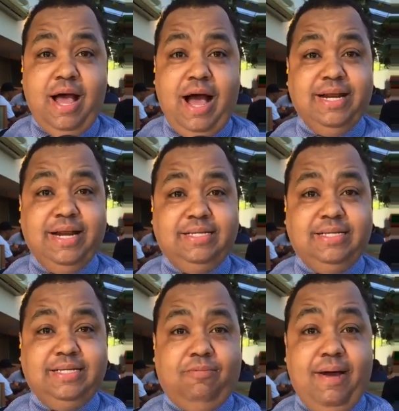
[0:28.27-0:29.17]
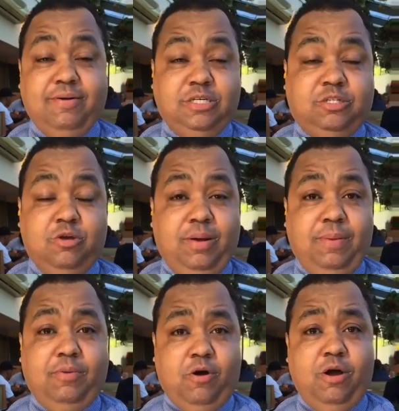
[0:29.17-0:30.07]
I just think right now it's just too many
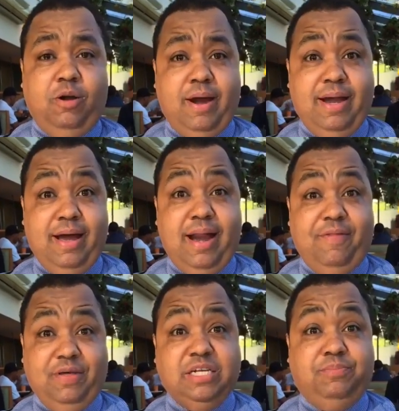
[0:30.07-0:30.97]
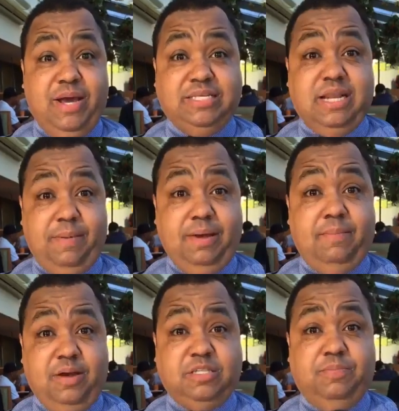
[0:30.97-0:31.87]
people hurting right now, and I think it's best not be
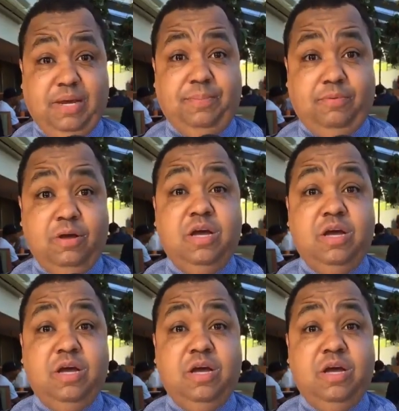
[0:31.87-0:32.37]
amongst the people,